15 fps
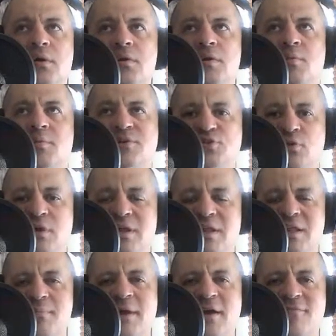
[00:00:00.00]
the majority
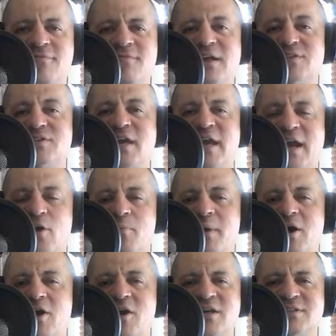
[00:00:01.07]
of Impact fans care
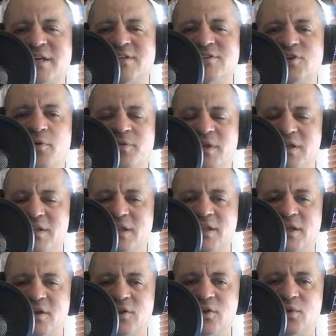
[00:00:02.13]
about it, because I don't think that
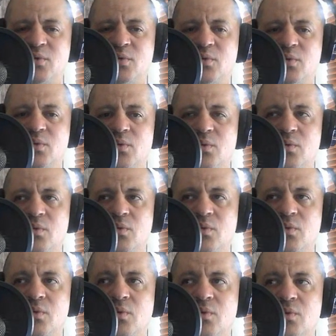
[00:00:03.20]
they do.
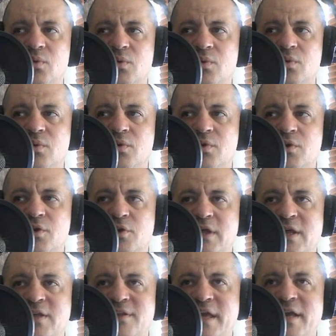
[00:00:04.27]
You know,
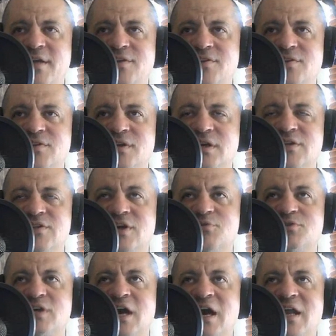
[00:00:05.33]

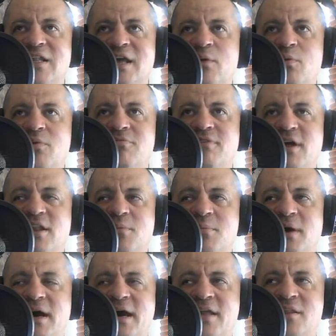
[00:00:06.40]
it's kind of like when
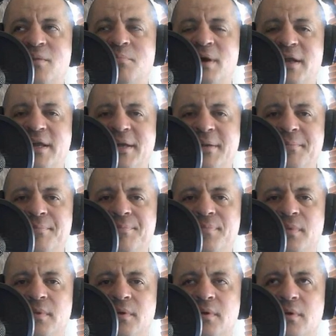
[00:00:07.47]
Falaba had the money,
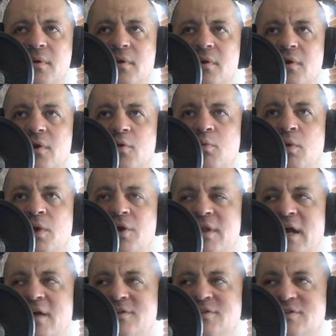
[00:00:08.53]
where
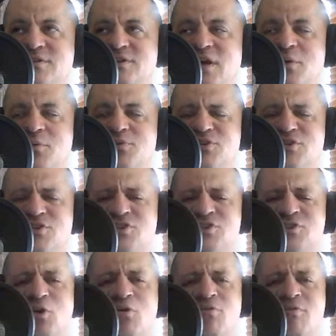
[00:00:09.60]
that was just
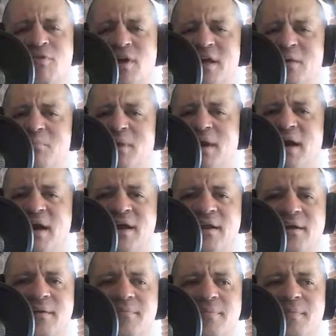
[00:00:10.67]
so fucking bad,
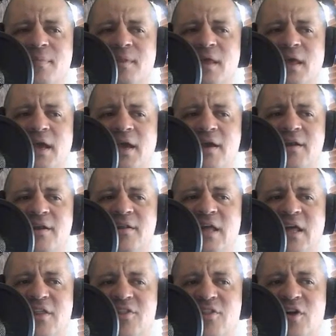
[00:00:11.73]
and
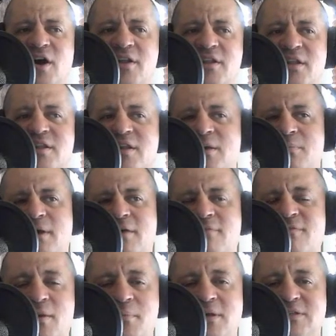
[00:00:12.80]
they thought that the Impact
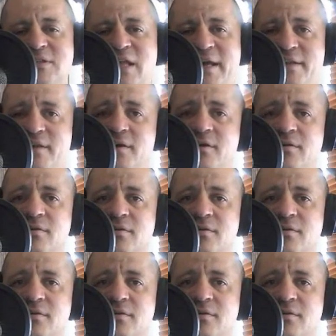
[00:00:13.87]
fan base liked it,